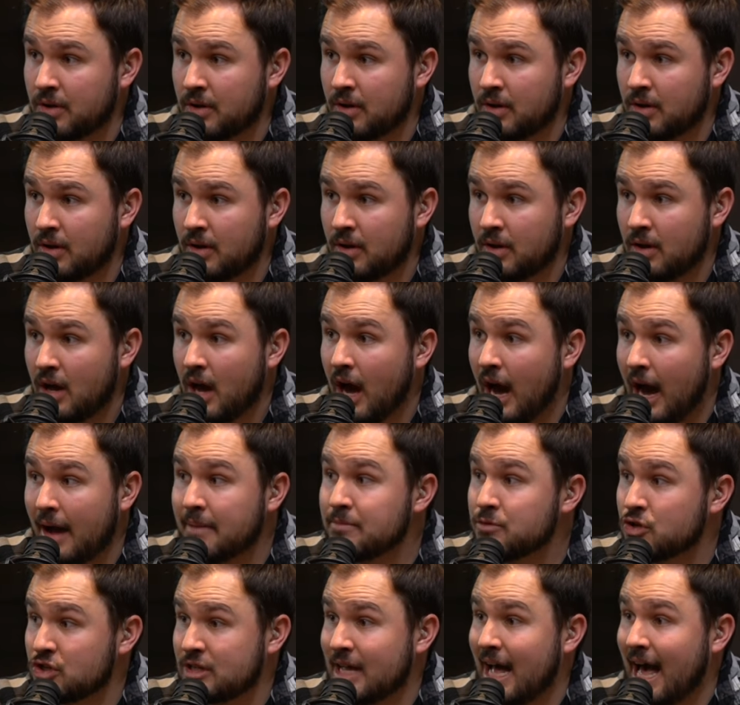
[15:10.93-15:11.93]
Yep. I'm
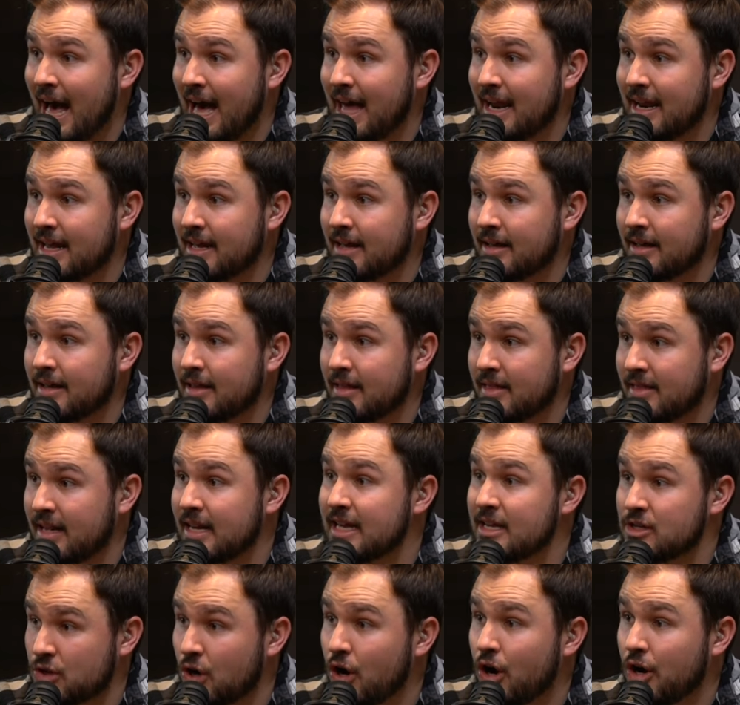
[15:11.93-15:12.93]
just adding that
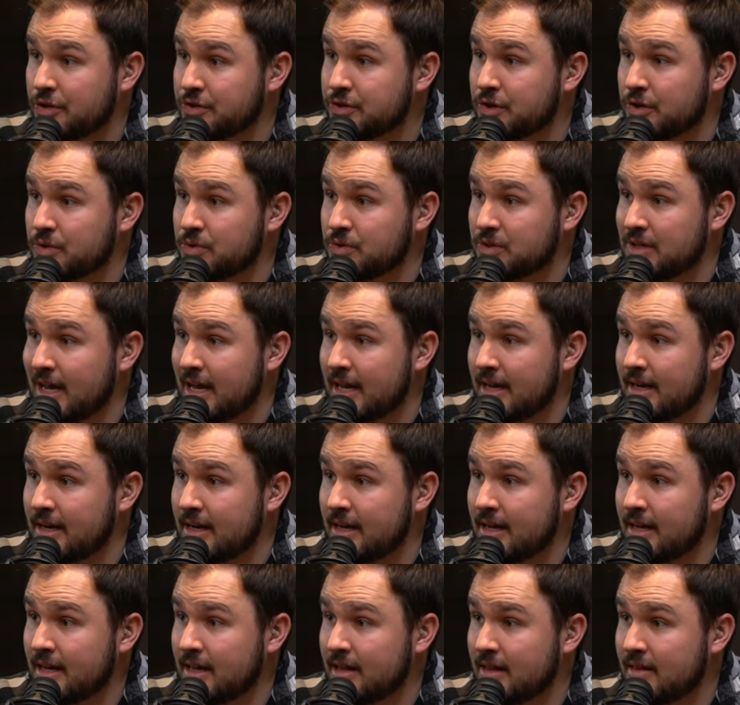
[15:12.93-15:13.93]
he's also said
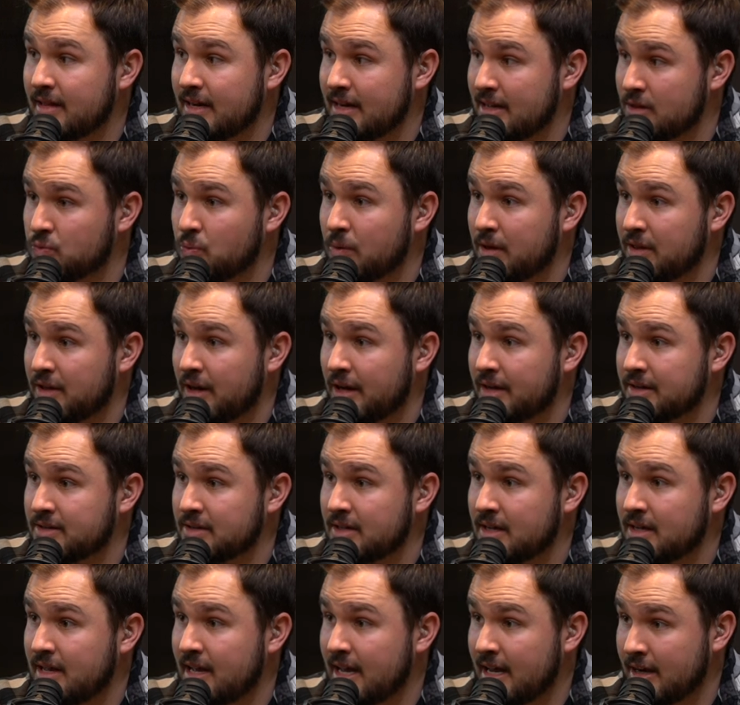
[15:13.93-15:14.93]
that he's with us
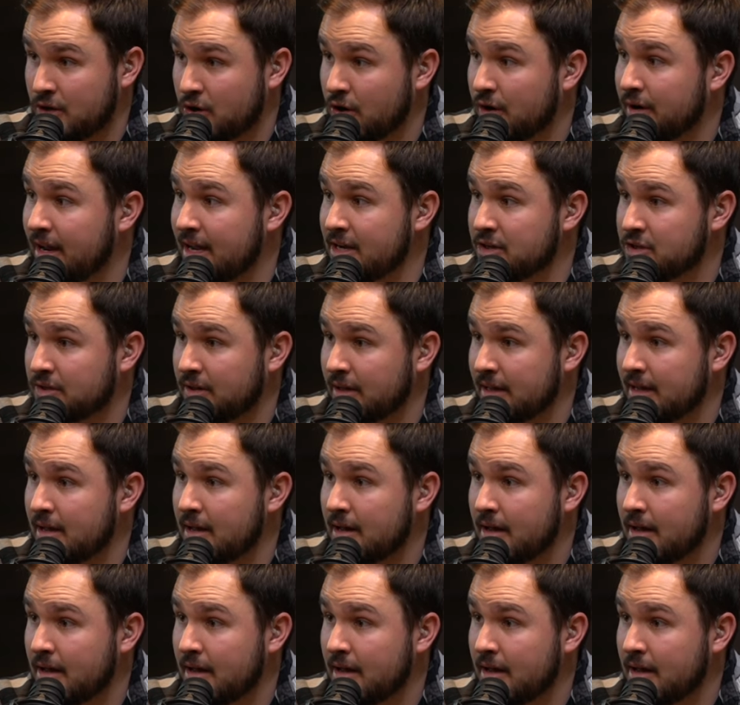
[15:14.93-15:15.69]
incarnationally.